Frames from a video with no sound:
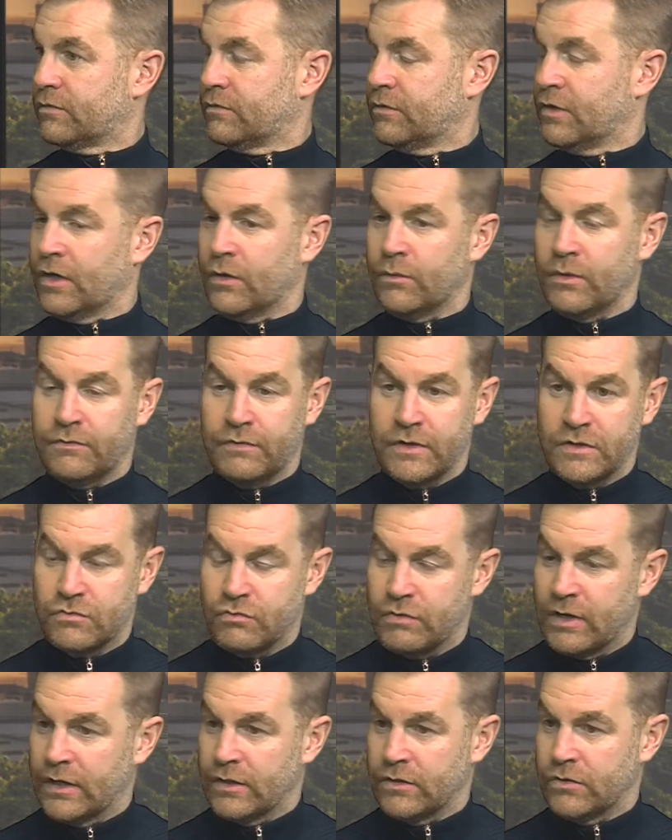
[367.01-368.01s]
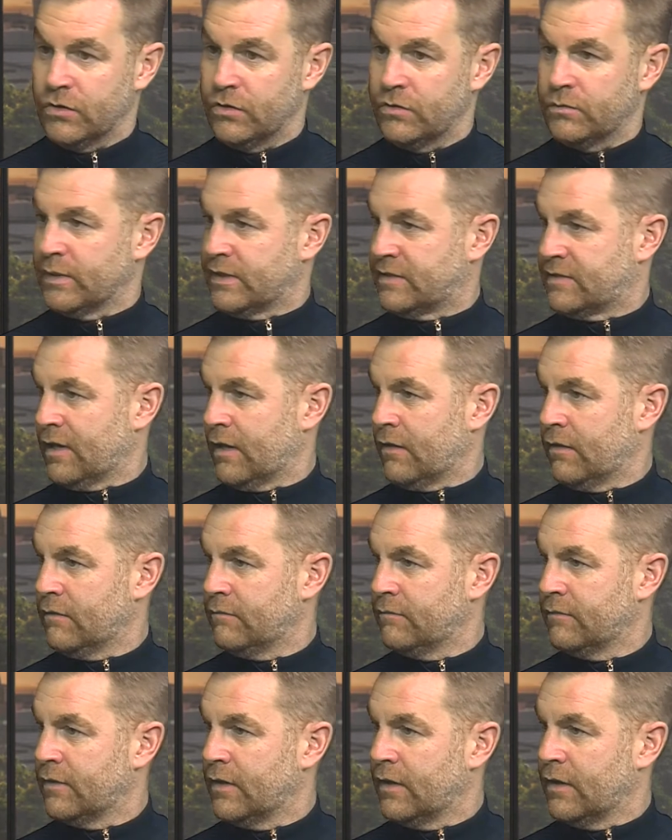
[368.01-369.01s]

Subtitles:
If it's really good, we tell them.